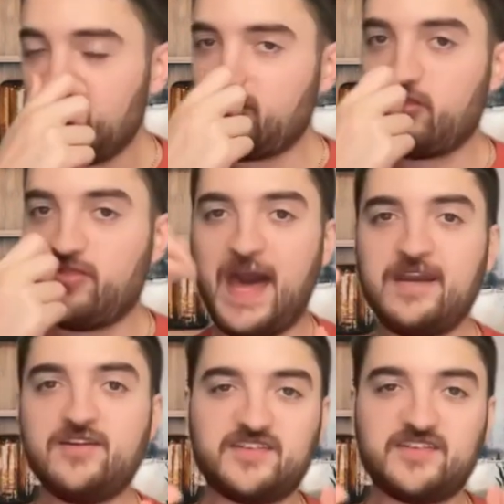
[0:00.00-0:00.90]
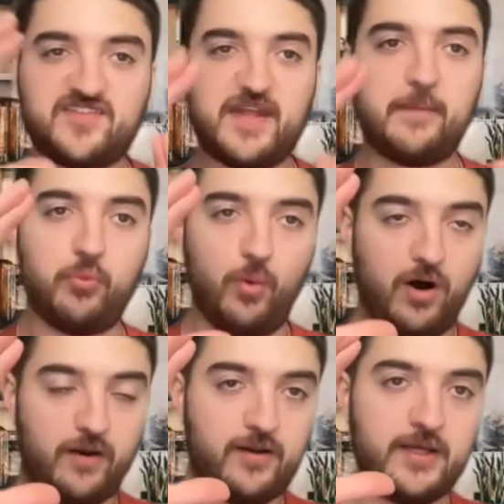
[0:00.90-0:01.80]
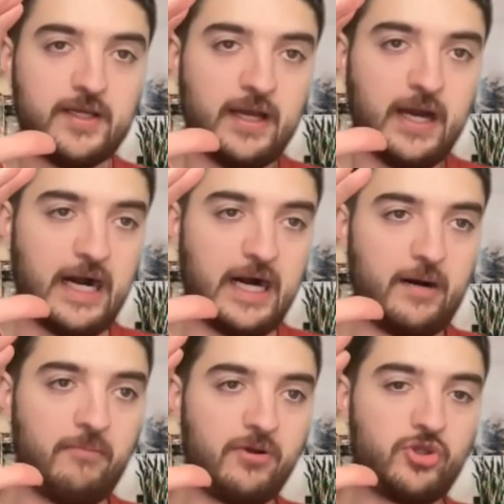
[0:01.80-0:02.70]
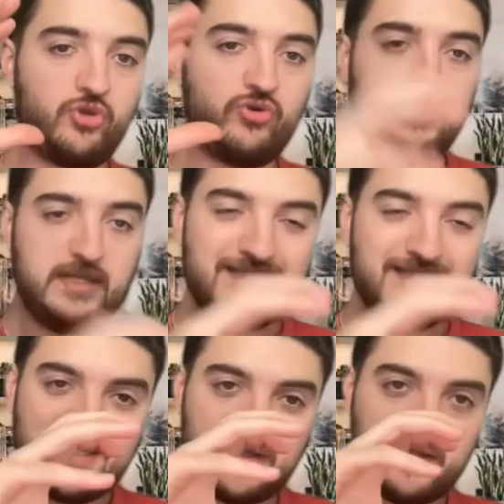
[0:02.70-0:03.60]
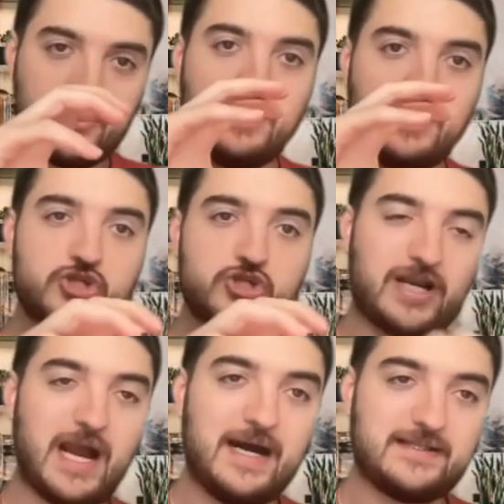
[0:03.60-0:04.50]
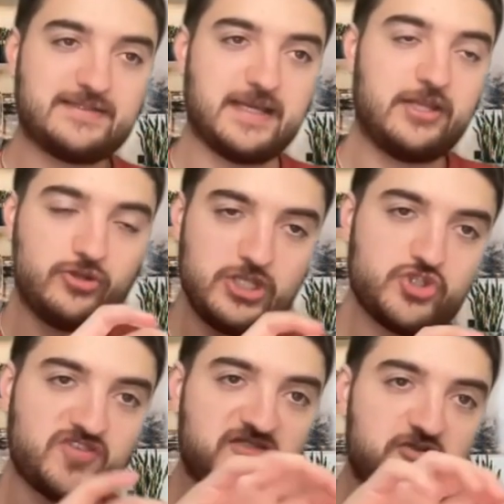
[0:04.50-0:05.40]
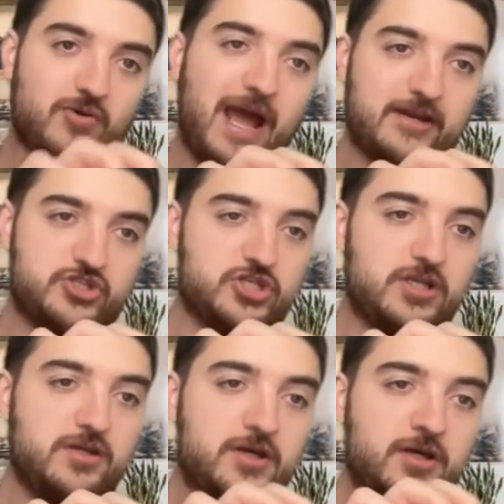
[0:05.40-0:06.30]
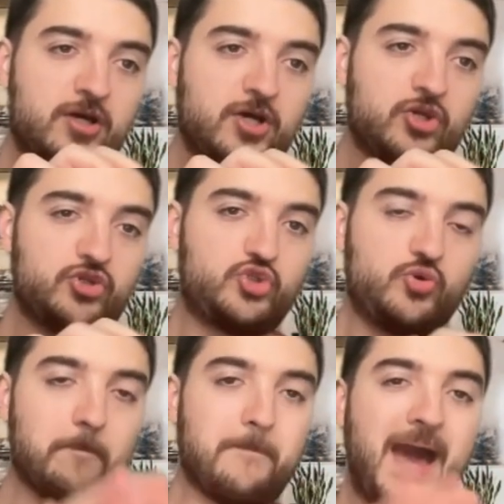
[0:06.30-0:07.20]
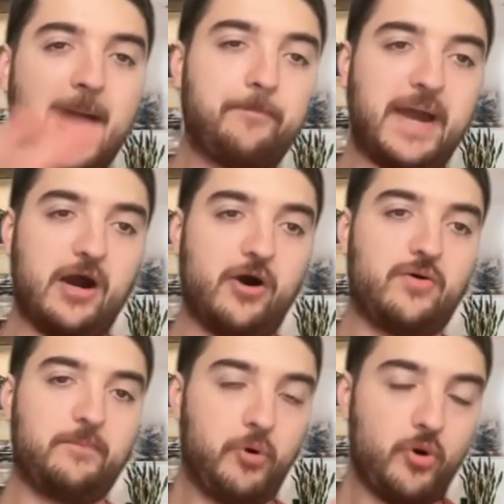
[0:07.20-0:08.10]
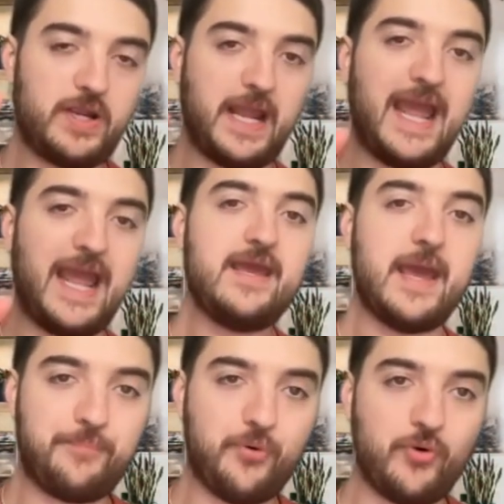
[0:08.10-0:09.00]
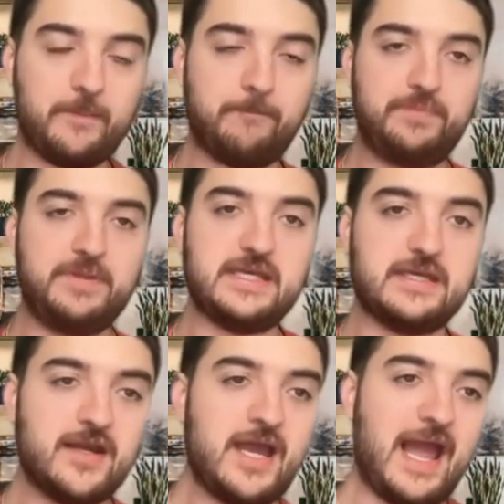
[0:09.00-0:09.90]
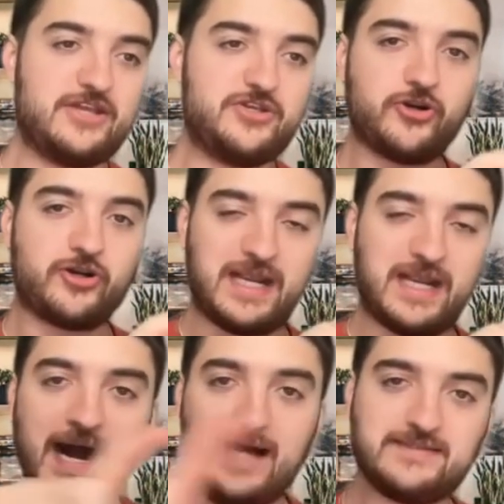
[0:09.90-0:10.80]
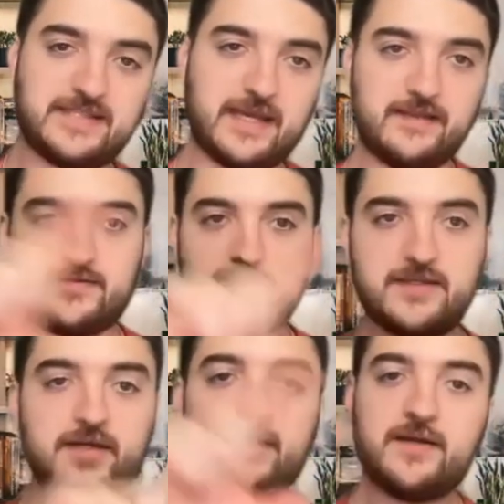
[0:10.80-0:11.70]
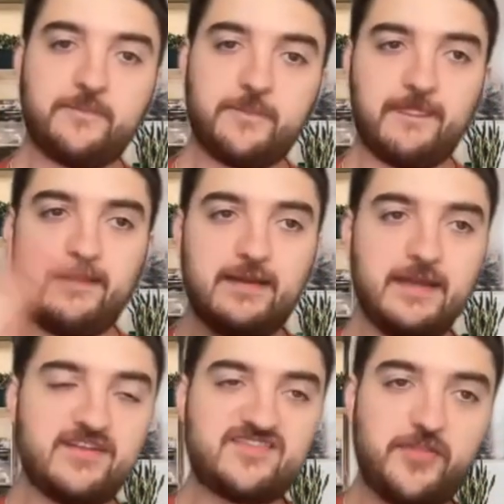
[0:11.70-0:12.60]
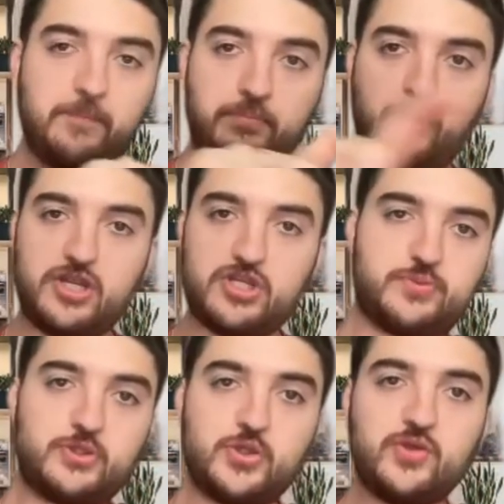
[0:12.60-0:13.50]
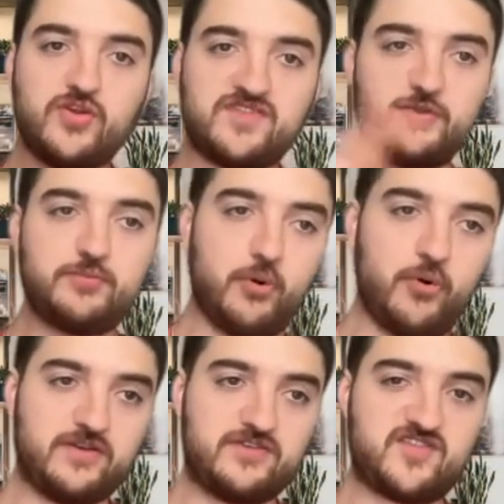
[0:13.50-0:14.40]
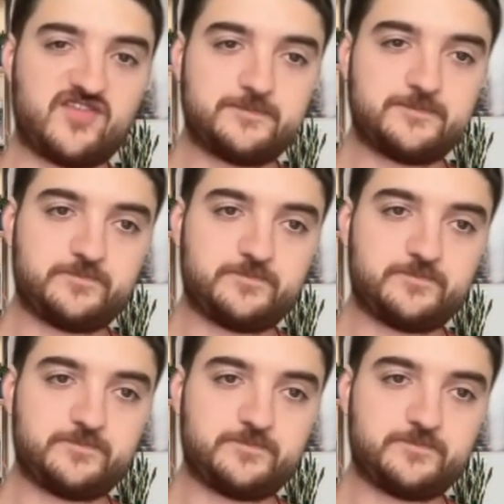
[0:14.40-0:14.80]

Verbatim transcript: So that is in step one. Um, you need to you need your content, you need your strategy to map out point A and point B, and your content is the bridge between those two points.